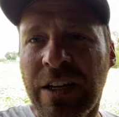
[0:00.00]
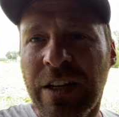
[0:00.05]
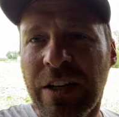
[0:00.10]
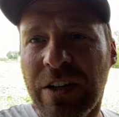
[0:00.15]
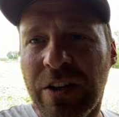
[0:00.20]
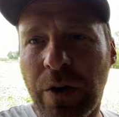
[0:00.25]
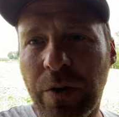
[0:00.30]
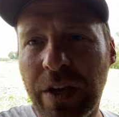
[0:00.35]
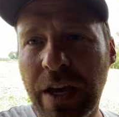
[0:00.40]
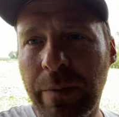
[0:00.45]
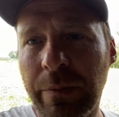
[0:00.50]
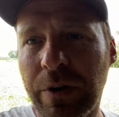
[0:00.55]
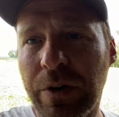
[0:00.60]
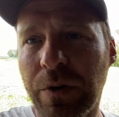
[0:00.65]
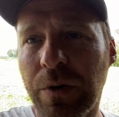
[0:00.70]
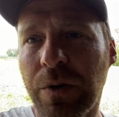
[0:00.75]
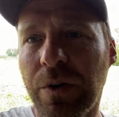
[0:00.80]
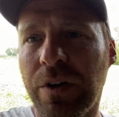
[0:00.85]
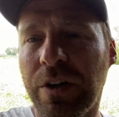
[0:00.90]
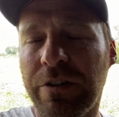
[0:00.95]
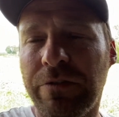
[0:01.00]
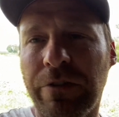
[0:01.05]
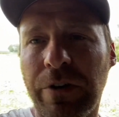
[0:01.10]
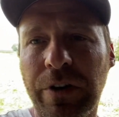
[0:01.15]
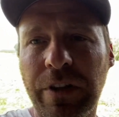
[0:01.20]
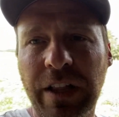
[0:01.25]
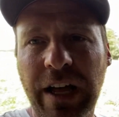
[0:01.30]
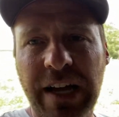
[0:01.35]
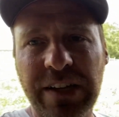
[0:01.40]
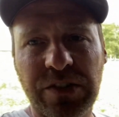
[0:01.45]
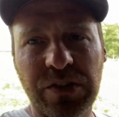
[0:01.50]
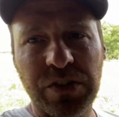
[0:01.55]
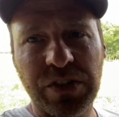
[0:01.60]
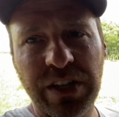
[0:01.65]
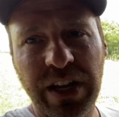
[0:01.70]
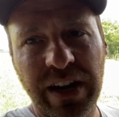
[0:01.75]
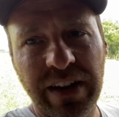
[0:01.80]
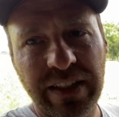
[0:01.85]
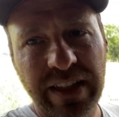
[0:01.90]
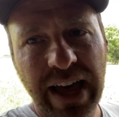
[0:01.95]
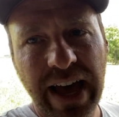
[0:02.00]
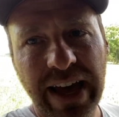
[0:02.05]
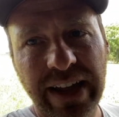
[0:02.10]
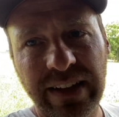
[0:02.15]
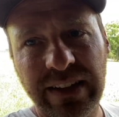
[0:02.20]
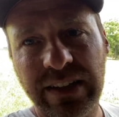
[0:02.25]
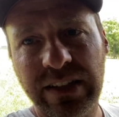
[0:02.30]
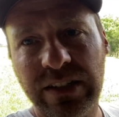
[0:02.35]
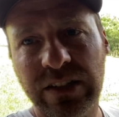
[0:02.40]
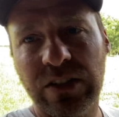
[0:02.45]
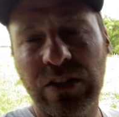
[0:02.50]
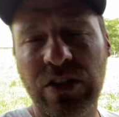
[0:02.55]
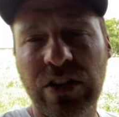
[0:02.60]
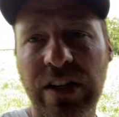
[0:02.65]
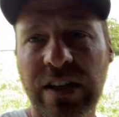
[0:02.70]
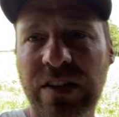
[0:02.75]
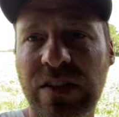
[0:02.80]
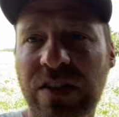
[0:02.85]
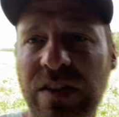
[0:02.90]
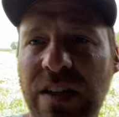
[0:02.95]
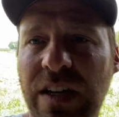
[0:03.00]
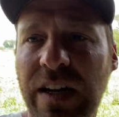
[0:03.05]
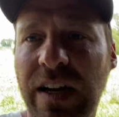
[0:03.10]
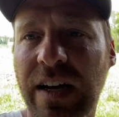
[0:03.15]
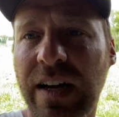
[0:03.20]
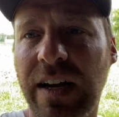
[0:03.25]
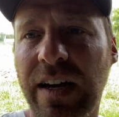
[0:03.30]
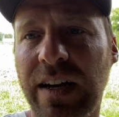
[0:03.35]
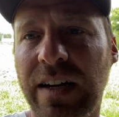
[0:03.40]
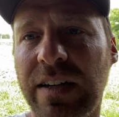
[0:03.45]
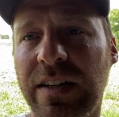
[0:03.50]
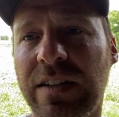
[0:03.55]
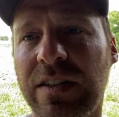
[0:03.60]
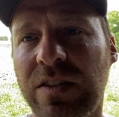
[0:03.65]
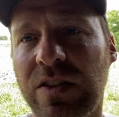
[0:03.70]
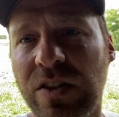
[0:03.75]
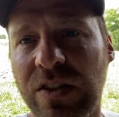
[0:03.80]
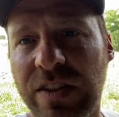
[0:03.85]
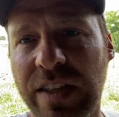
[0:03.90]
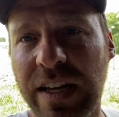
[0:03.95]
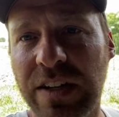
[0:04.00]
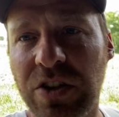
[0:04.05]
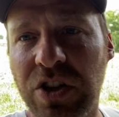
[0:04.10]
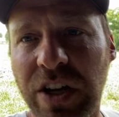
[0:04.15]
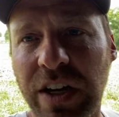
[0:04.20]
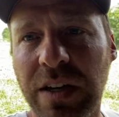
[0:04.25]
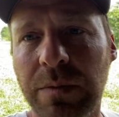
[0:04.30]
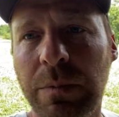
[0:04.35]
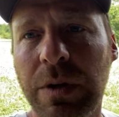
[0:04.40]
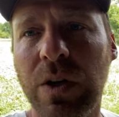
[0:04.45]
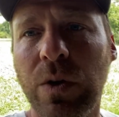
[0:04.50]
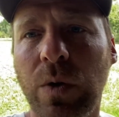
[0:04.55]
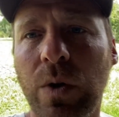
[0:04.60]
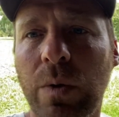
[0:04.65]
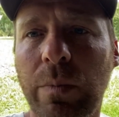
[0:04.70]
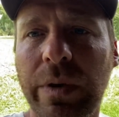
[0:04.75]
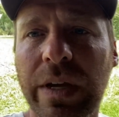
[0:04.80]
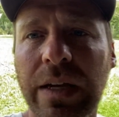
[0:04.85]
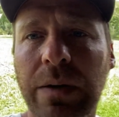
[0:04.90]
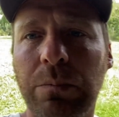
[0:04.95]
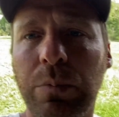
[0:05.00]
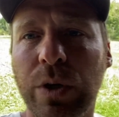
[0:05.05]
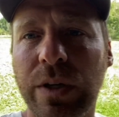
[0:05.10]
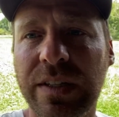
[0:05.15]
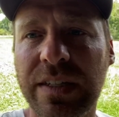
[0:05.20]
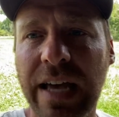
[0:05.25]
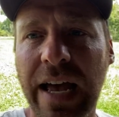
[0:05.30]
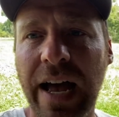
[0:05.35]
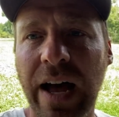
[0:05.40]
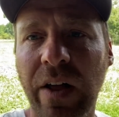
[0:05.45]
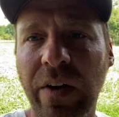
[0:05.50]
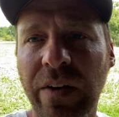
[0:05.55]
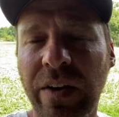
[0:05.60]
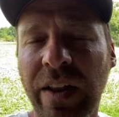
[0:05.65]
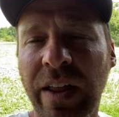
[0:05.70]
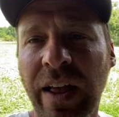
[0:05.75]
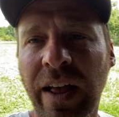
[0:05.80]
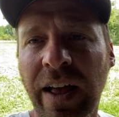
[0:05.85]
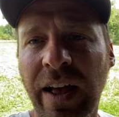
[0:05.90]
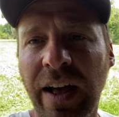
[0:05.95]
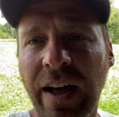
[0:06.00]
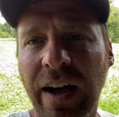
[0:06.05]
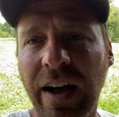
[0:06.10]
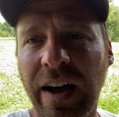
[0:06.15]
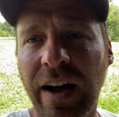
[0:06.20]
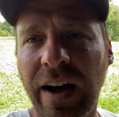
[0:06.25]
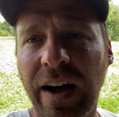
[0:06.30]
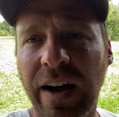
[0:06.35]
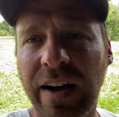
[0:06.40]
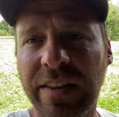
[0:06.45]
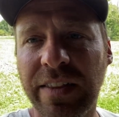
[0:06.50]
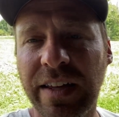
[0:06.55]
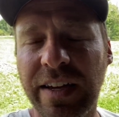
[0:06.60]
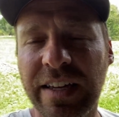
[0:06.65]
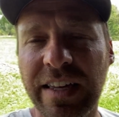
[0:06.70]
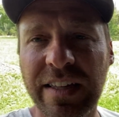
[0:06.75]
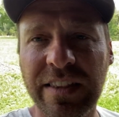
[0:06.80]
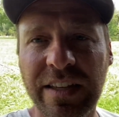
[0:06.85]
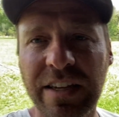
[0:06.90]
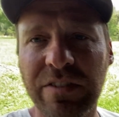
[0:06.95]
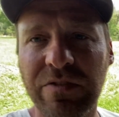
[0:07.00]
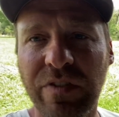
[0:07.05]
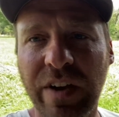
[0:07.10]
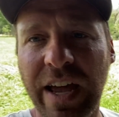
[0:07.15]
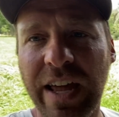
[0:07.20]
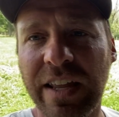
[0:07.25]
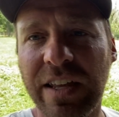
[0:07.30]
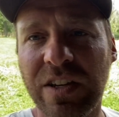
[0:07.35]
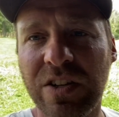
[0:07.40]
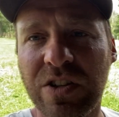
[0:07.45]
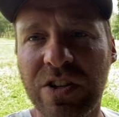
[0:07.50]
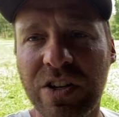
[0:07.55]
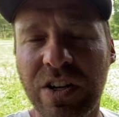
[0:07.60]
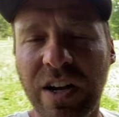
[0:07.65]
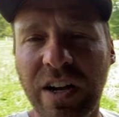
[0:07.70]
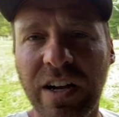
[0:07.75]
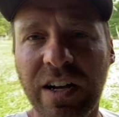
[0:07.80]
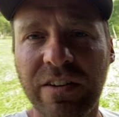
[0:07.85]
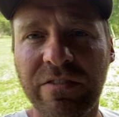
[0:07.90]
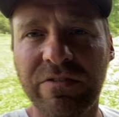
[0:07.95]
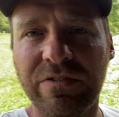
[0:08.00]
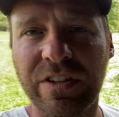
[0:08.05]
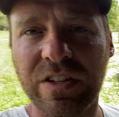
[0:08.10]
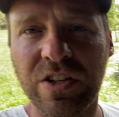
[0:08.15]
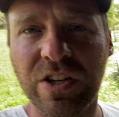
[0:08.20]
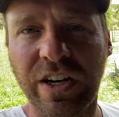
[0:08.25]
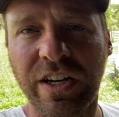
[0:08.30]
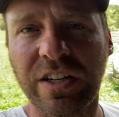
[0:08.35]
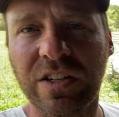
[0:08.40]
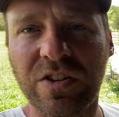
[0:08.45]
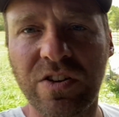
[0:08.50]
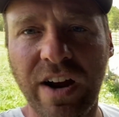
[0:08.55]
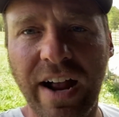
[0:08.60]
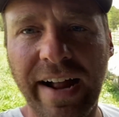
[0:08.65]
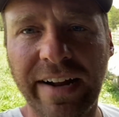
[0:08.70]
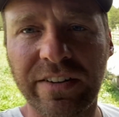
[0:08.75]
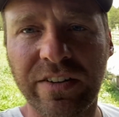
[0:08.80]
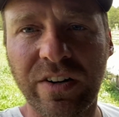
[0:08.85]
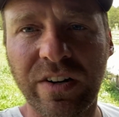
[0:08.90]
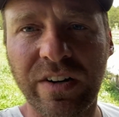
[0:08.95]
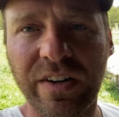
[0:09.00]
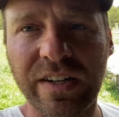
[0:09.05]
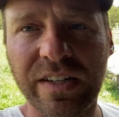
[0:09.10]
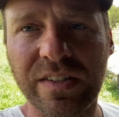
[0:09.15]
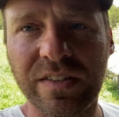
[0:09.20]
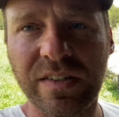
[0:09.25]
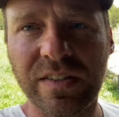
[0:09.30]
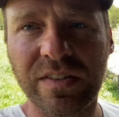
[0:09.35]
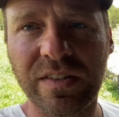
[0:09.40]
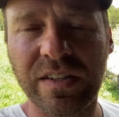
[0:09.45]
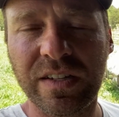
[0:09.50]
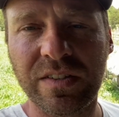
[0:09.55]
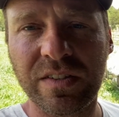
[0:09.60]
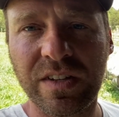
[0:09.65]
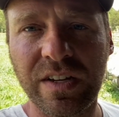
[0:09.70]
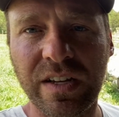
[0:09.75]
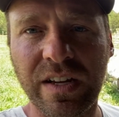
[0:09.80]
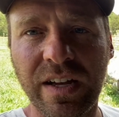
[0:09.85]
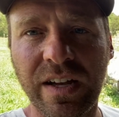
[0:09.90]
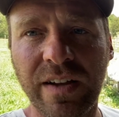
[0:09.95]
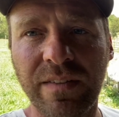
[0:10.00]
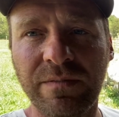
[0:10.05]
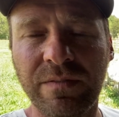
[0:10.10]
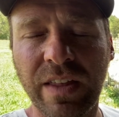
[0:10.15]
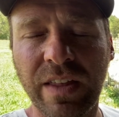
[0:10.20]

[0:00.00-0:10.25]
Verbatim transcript: no chemical fertilizers, none of that. Just, uh, just that chicken manure being put down. Uh, and again, the advantage of the chicken tractor is it's, it's gonna,